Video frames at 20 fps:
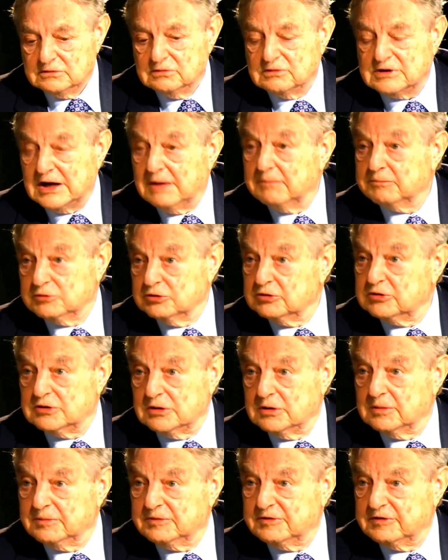come to
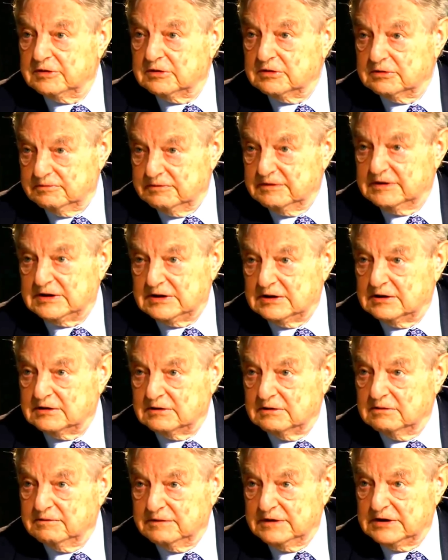terms
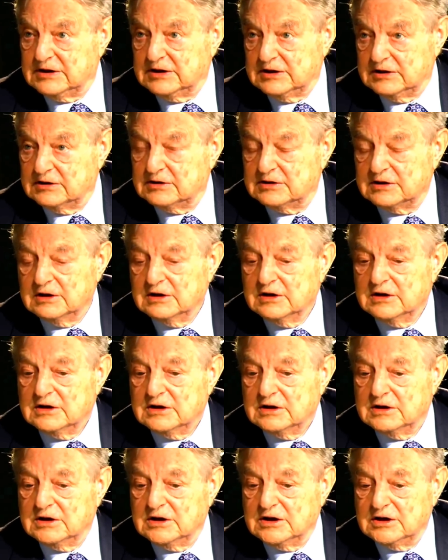with it.
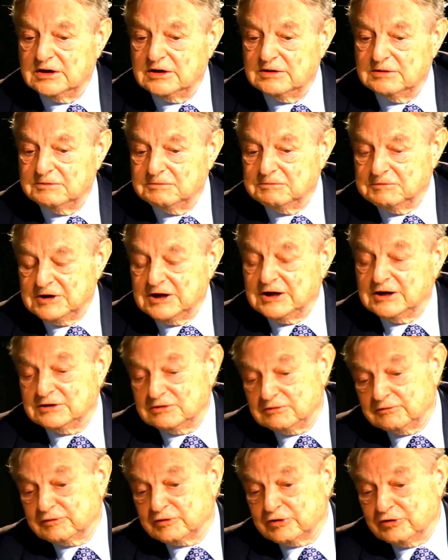
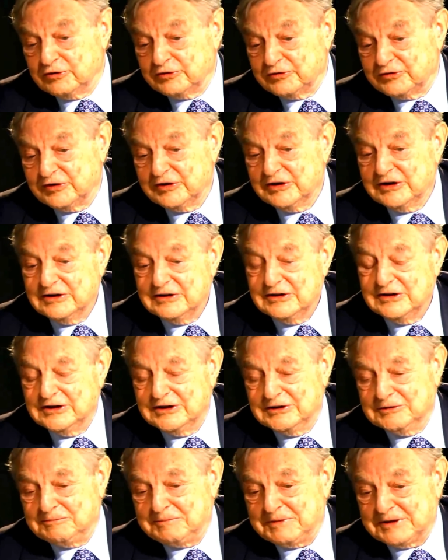And of course,
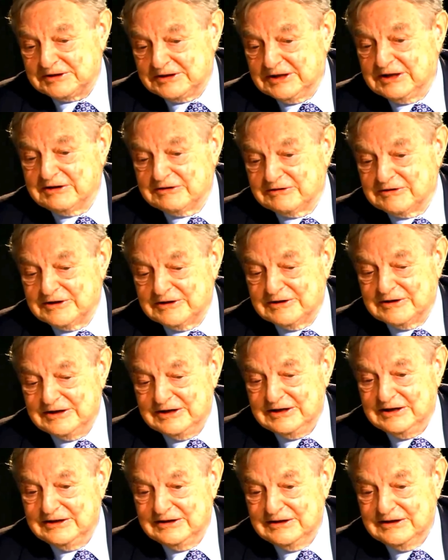
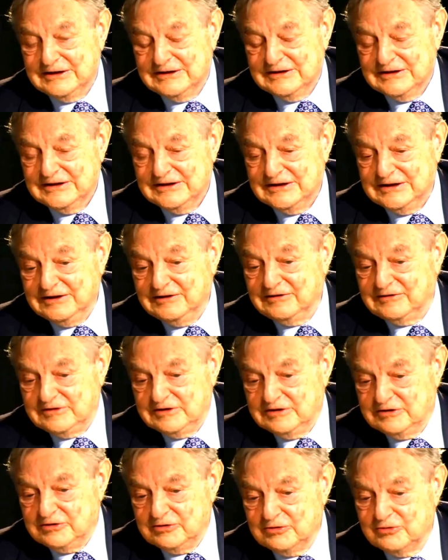particularly
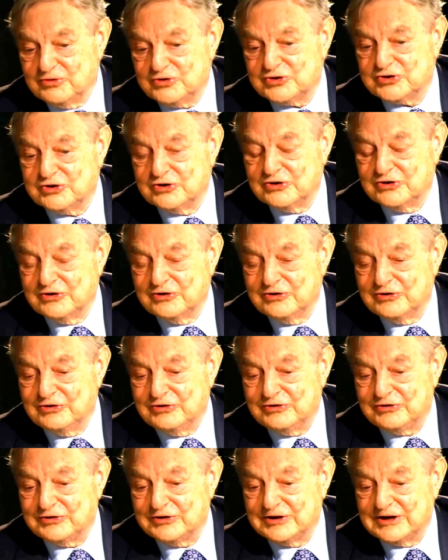
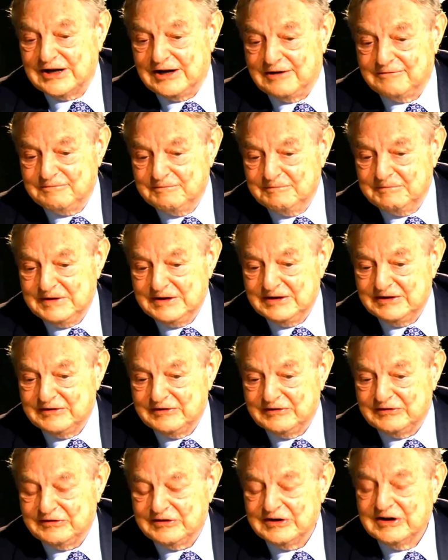institutions,
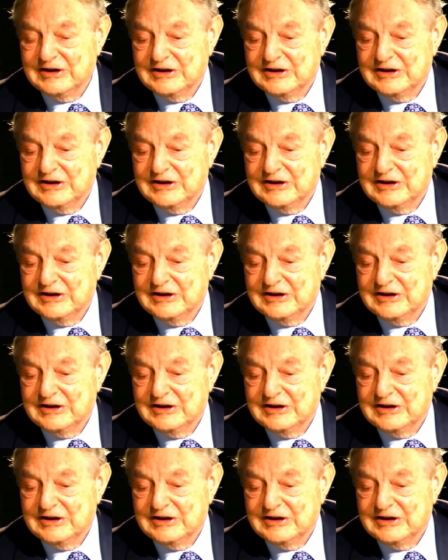governments